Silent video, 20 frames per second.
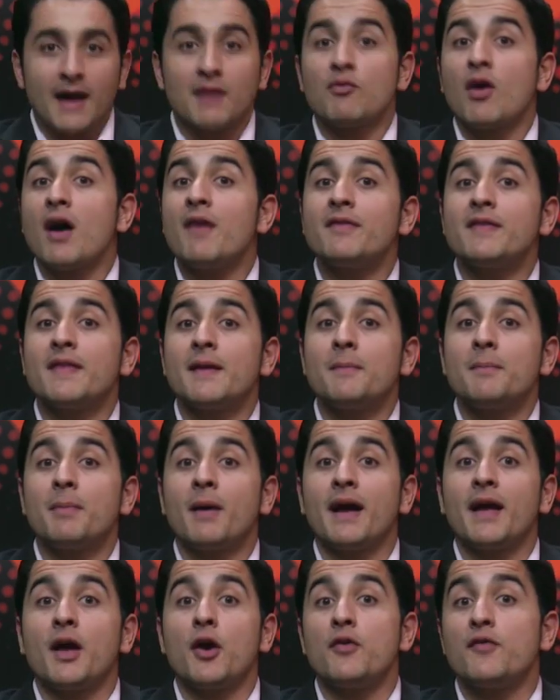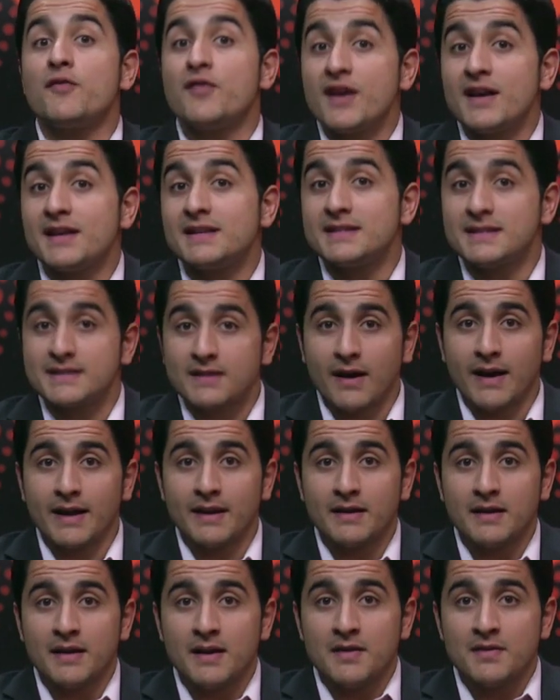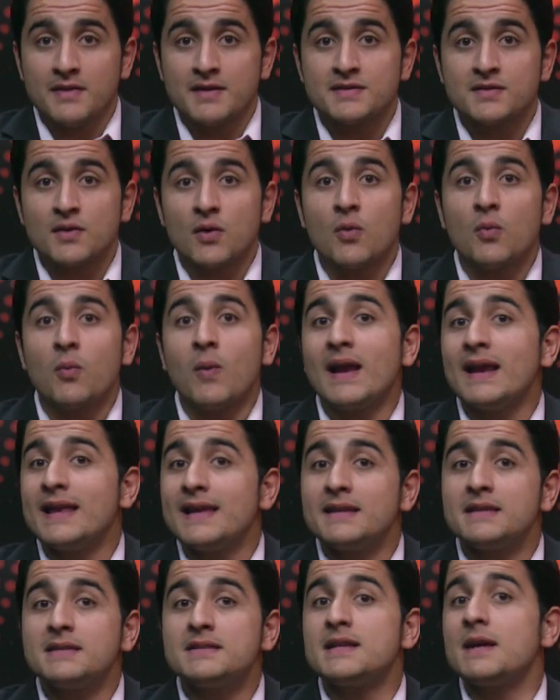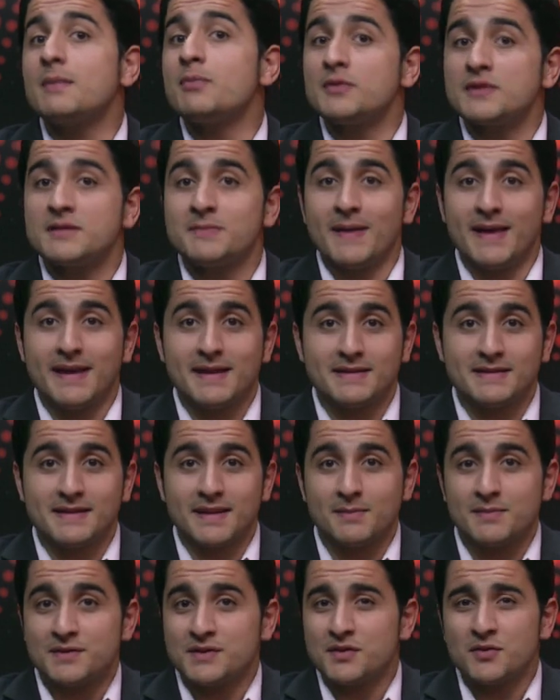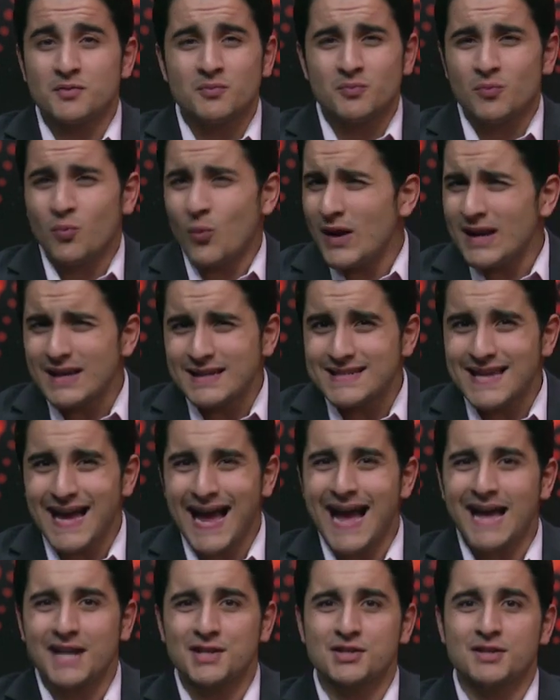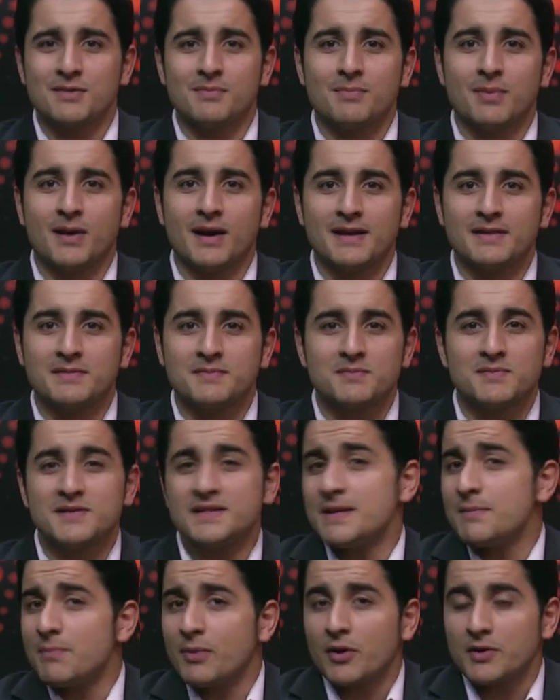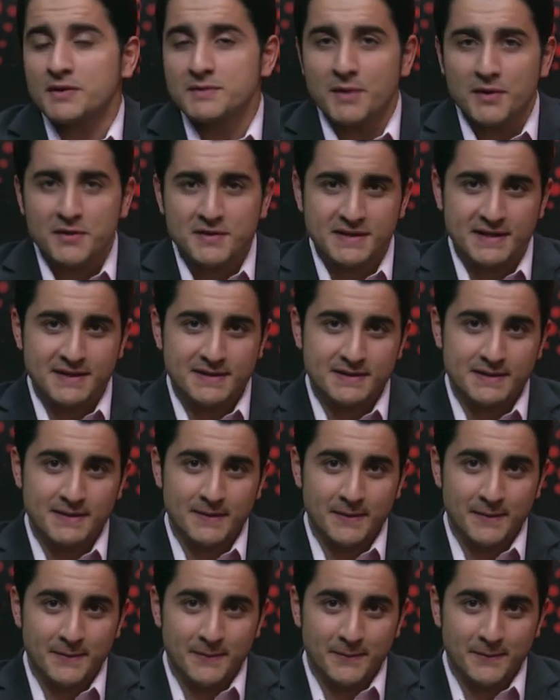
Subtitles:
And rather than by overt design, this Orwellian doublespeak seems to wheel into action by simple osmosis.